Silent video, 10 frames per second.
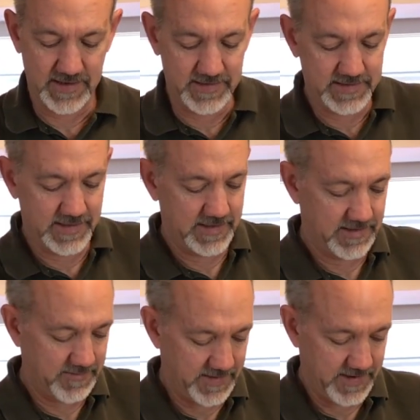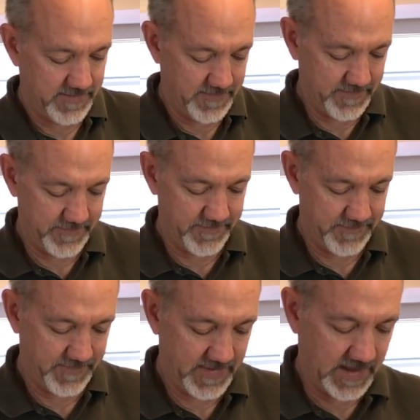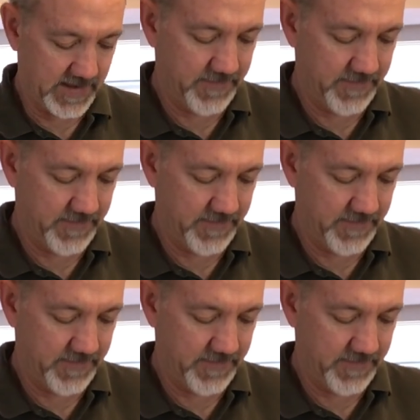Can you see this up here? Okay.